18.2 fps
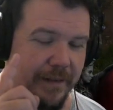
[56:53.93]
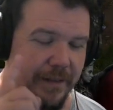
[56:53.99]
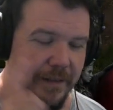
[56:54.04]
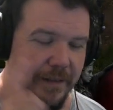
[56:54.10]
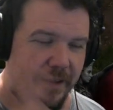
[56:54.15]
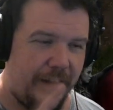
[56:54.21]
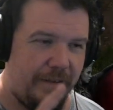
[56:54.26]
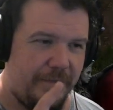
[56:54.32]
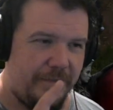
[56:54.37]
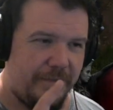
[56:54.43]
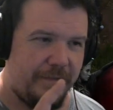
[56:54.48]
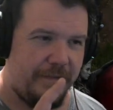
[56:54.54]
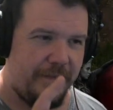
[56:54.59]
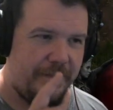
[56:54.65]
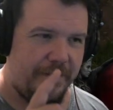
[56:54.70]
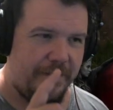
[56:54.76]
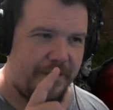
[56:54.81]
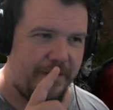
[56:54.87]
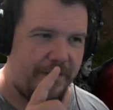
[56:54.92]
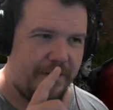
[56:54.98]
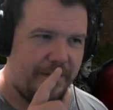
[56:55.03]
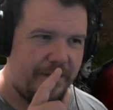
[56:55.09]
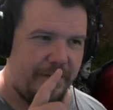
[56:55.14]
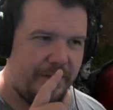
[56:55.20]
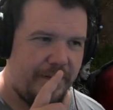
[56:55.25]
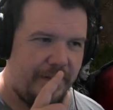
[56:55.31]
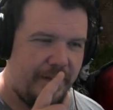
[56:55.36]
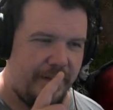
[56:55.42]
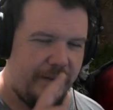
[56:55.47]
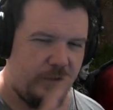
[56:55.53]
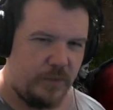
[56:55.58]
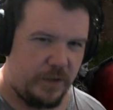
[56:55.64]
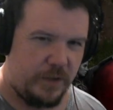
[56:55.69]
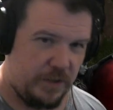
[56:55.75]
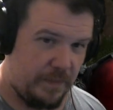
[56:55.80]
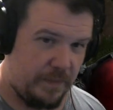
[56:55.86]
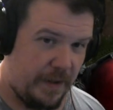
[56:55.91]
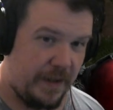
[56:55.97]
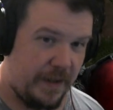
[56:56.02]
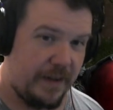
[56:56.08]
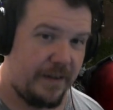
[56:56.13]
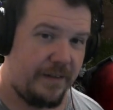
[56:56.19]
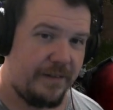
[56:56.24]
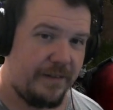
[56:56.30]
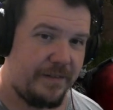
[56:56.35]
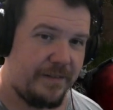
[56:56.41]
life is what you make it.